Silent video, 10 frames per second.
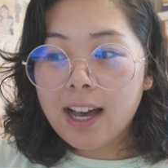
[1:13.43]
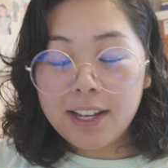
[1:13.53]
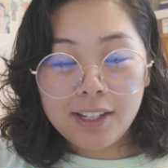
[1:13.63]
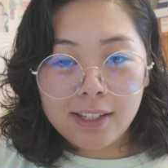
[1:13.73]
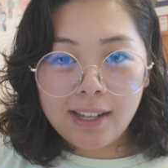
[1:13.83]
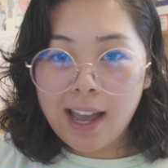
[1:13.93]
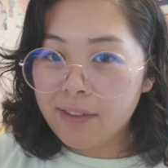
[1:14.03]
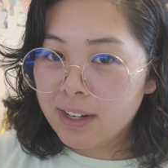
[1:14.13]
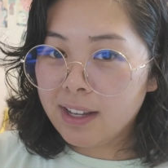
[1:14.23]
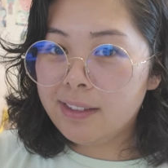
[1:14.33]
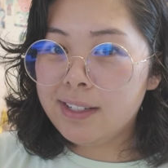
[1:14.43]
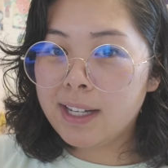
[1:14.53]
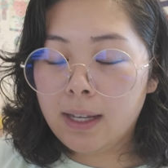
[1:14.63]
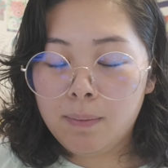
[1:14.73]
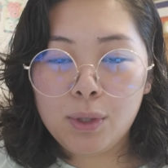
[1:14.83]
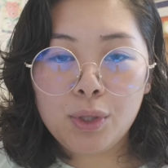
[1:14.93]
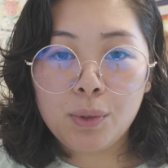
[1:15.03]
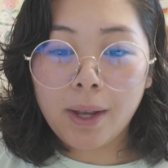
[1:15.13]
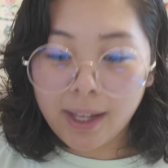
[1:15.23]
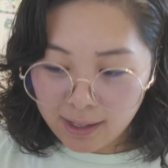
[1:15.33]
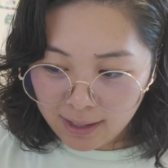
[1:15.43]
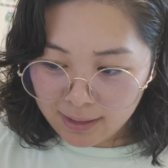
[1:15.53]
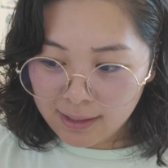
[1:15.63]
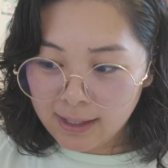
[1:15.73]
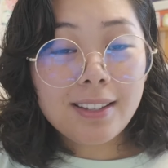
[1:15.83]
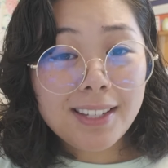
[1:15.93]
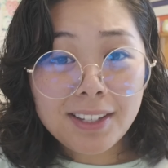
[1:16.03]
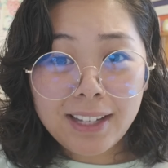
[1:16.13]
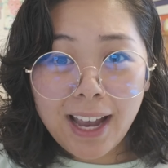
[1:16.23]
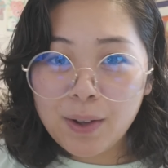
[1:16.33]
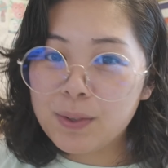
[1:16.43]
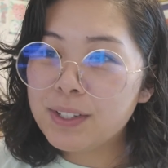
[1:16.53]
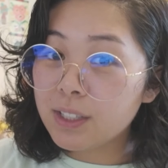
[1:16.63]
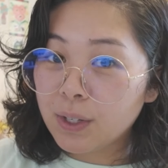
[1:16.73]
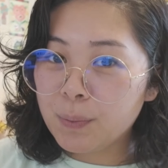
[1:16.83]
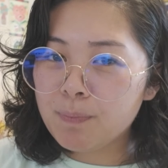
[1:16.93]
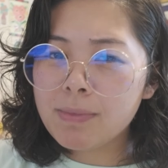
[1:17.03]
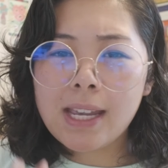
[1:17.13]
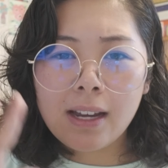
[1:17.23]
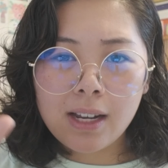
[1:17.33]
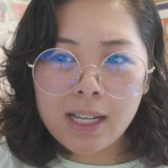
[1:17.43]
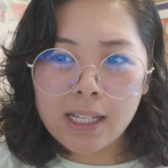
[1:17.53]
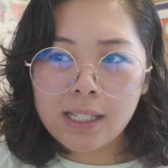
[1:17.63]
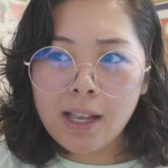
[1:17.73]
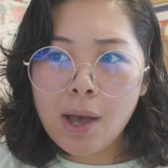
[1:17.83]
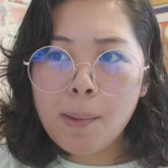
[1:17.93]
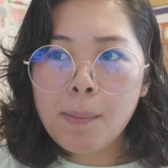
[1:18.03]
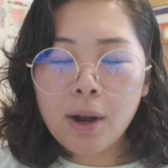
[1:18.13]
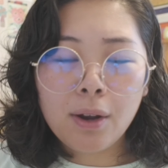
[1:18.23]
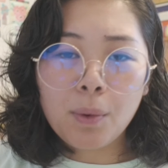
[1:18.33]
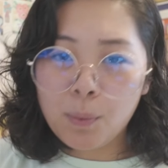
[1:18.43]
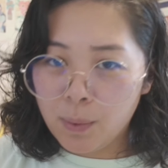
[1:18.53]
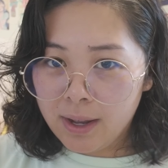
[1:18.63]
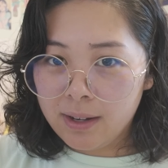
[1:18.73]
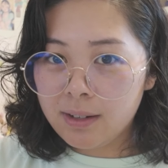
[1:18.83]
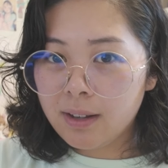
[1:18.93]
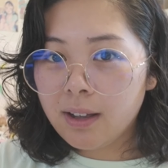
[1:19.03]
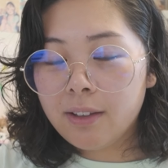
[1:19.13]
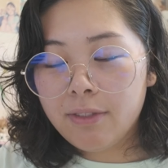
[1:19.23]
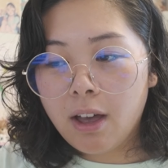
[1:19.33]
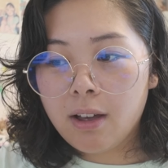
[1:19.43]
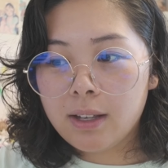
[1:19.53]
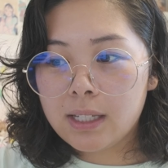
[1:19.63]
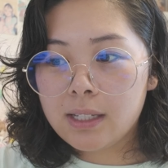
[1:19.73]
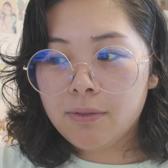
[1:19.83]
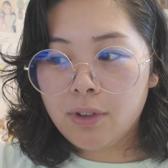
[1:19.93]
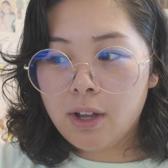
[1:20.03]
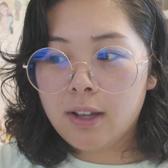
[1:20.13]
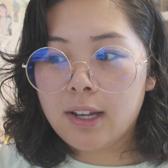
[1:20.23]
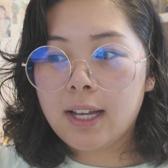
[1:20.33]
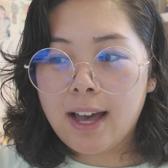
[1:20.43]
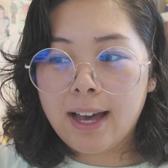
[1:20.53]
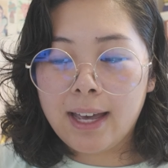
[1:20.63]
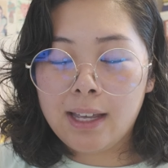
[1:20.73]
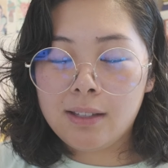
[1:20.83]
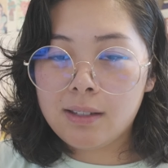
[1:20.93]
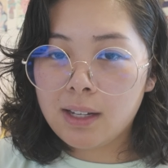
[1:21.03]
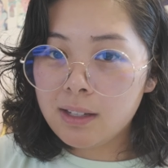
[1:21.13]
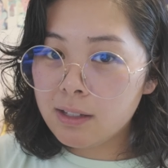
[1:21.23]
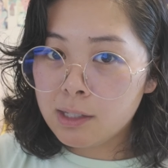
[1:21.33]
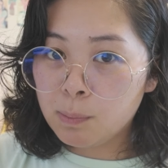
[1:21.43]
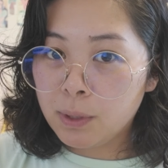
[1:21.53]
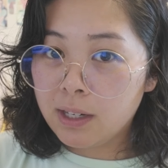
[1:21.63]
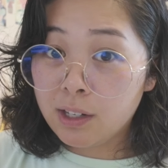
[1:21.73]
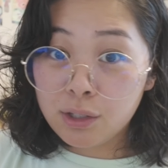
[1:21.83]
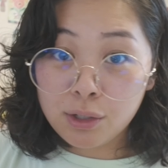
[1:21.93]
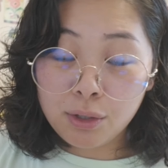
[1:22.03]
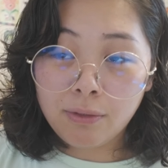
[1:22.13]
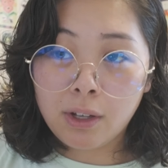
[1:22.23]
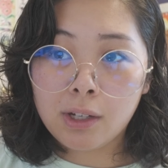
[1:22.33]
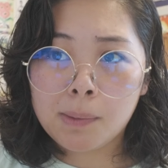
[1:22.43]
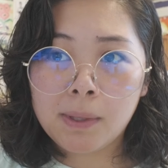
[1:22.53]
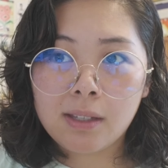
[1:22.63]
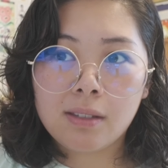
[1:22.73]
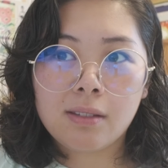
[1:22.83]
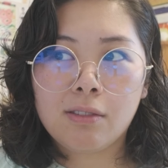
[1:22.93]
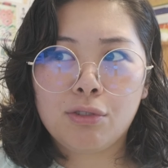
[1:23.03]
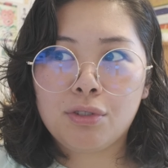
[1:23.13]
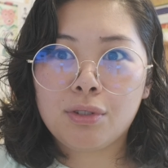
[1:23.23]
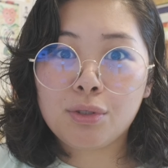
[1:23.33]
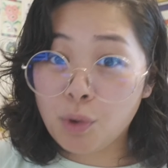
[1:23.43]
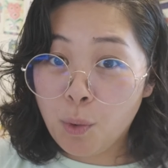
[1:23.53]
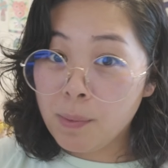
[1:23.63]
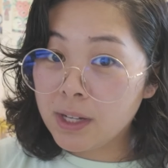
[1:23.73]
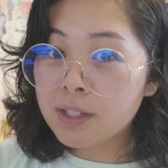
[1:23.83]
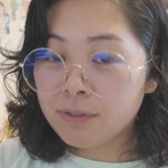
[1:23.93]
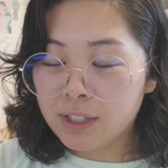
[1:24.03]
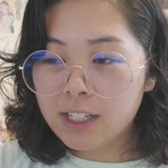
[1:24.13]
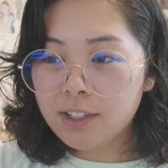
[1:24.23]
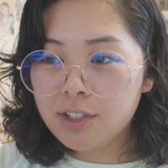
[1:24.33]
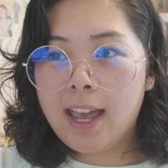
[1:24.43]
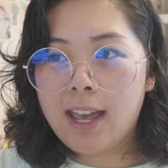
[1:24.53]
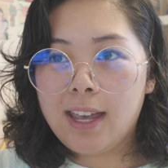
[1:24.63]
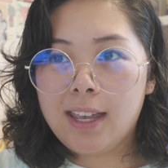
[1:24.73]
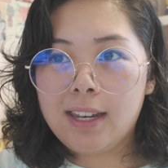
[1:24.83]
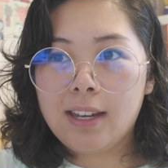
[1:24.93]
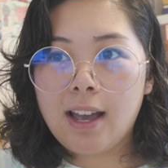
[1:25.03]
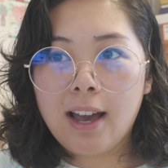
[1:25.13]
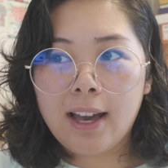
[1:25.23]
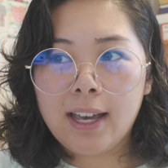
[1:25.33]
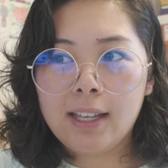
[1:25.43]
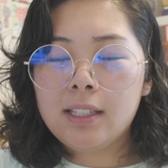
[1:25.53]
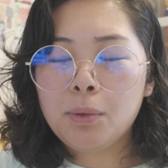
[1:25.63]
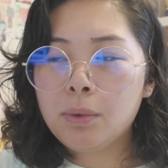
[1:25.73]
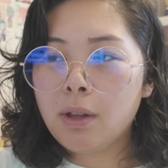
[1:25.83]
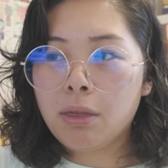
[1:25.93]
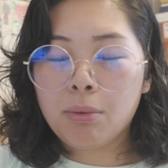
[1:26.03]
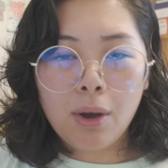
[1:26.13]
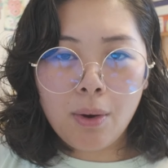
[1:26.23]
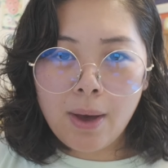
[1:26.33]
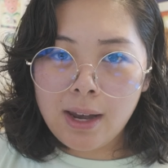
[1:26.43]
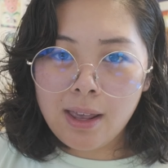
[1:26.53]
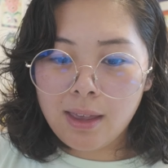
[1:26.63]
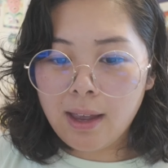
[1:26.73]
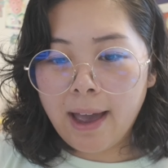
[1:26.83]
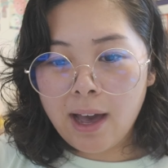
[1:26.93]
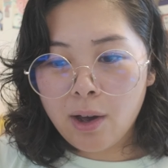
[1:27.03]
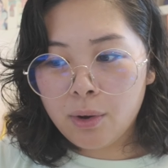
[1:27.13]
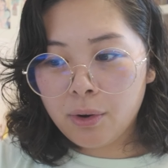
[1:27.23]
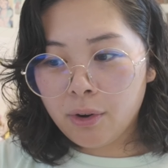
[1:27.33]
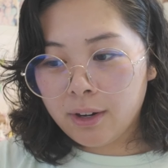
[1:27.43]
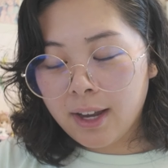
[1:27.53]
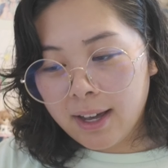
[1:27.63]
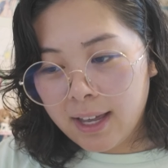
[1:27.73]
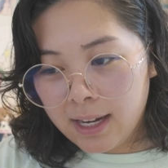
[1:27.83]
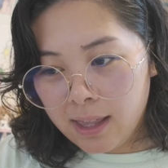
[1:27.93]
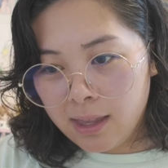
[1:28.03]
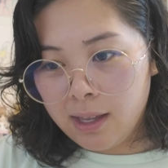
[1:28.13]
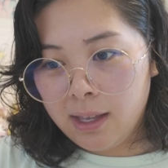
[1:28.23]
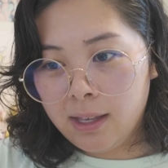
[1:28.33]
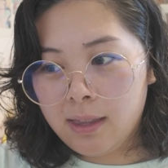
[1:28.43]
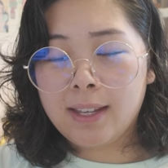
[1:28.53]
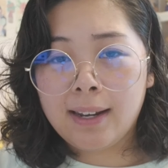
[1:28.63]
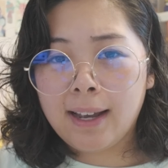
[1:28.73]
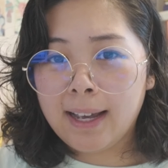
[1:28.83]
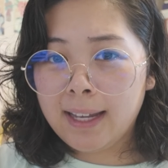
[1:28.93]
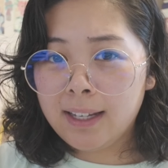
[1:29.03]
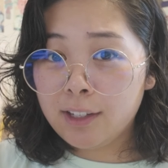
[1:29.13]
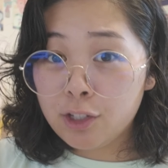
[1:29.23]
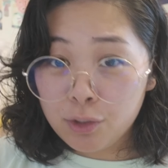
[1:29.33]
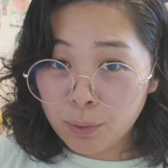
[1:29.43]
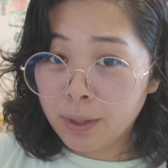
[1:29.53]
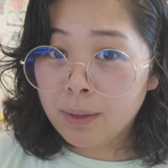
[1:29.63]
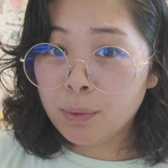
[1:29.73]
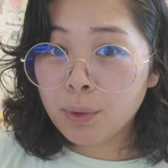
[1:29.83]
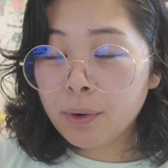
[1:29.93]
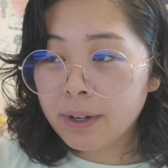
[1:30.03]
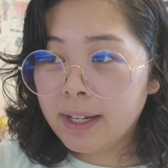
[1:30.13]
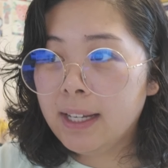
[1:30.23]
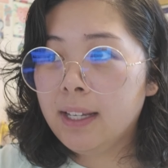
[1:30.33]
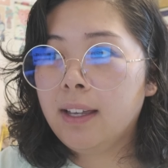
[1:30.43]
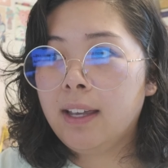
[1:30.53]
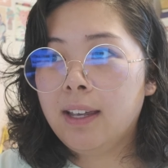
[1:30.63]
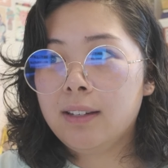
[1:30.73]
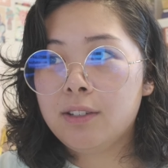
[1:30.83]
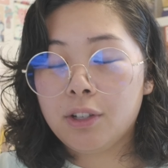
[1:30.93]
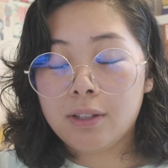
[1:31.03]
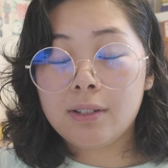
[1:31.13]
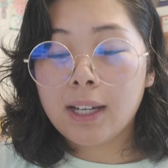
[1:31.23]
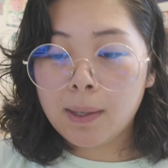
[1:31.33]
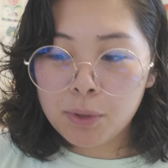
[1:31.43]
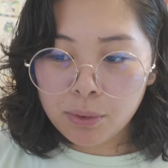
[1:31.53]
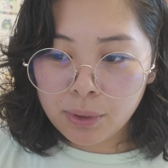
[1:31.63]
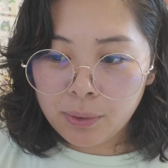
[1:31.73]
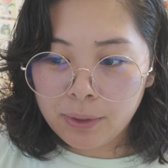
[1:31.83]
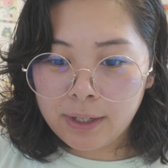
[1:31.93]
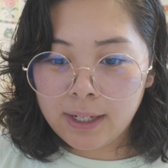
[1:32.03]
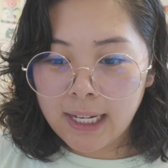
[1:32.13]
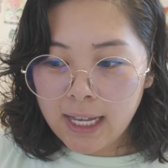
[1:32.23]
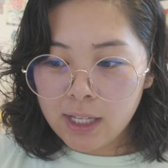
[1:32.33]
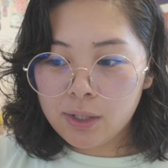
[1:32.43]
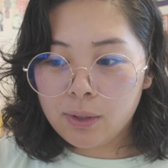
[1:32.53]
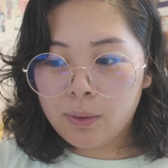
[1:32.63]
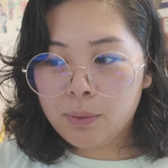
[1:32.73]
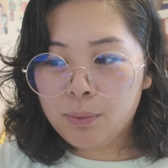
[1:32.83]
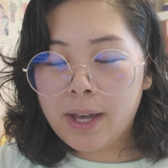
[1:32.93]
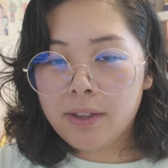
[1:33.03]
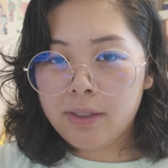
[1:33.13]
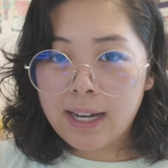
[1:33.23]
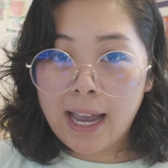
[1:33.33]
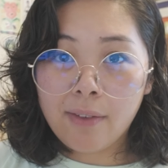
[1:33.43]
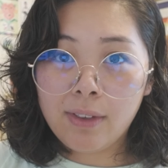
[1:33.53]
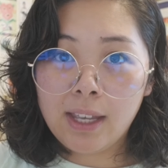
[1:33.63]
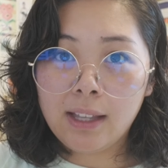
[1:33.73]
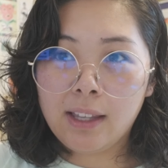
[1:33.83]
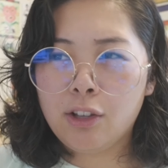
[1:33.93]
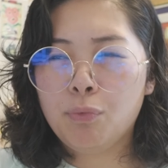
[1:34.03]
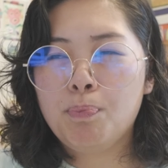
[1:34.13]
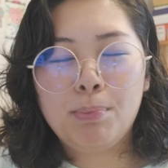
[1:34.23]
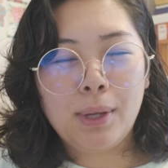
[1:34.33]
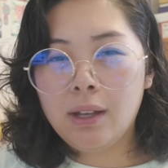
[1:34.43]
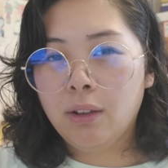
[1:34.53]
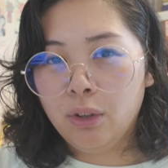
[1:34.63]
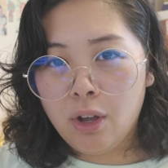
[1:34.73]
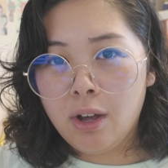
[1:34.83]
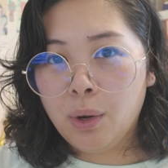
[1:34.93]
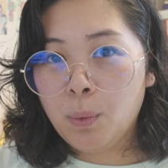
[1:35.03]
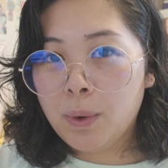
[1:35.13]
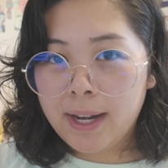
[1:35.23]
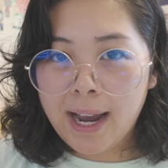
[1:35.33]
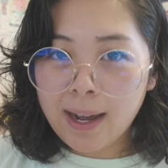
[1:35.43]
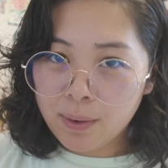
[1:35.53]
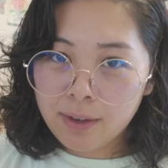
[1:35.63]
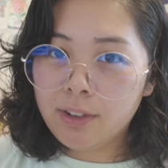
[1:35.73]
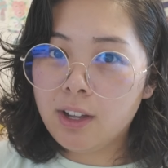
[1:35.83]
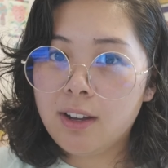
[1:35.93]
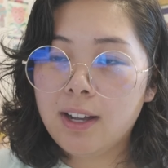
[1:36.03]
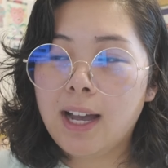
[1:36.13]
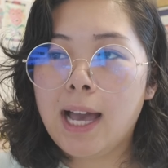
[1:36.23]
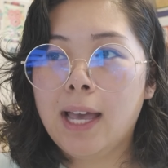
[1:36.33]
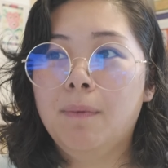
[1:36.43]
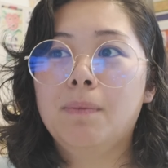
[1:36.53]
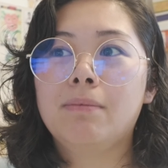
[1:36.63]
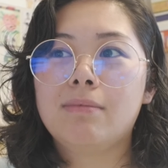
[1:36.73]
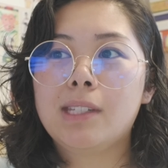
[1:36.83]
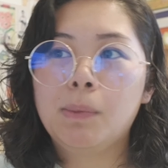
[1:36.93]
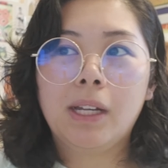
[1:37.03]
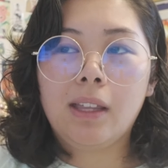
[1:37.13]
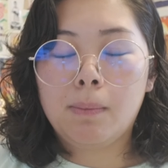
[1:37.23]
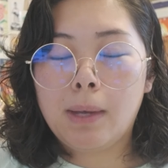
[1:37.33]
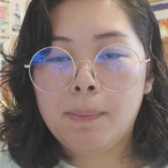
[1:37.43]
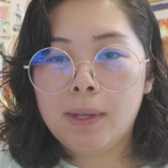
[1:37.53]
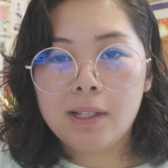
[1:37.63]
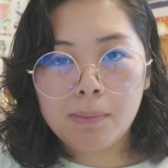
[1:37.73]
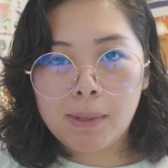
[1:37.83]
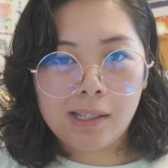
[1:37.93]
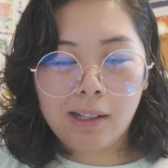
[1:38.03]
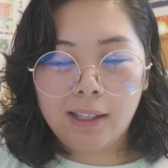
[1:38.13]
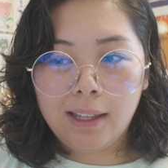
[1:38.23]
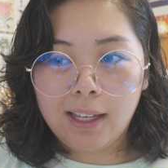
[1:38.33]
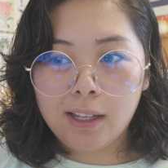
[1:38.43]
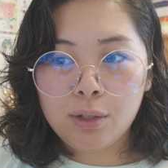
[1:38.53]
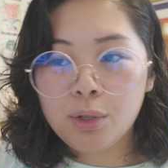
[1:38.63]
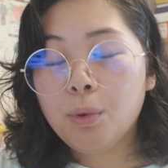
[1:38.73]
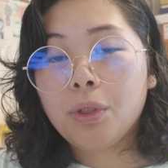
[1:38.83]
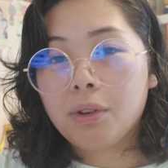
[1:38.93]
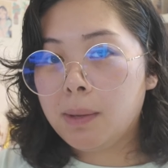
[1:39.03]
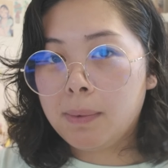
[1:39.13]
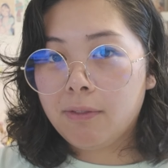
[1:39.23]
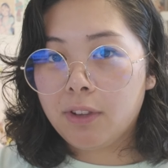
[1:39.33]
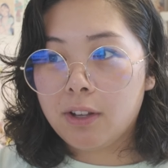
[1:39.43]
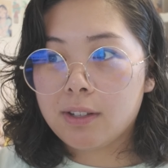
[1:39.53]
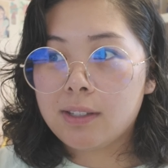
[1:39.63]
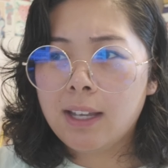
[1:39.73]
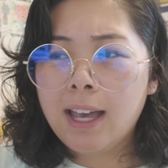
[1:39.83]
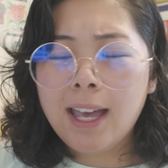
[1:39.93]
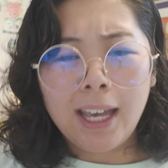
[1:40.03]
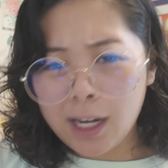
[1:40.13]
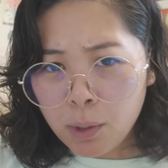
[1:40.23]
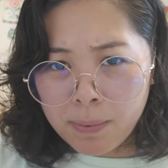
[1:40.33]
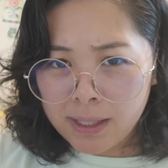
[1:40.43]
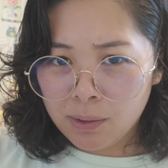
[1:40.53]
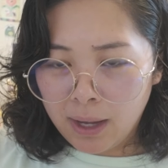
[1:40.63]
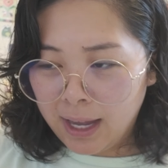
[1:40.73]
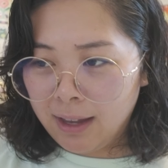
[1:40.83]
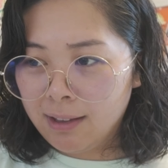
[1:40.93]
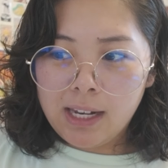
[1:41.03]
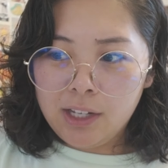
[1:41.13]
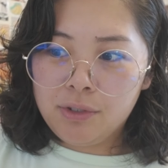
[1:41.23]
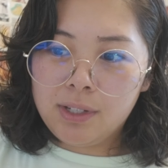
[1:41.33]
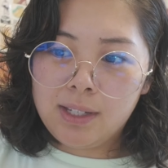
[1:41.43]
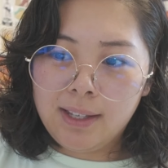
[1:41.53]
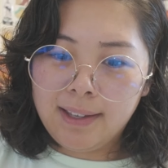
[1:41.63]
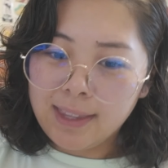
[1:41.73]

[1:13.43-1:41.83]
I just haven't had the time to edit it until now. So here is part one of the August vlog. I decided to split it into two vlogs because there's just so much footage and I didn't want to throw anything out or cut anything that I enjoyed recording and took the time to record. So rather than having like a big long one hour vlog, I'm splitting them up into basically like two 30 minute vlogs. And I hope that's okay and interesting.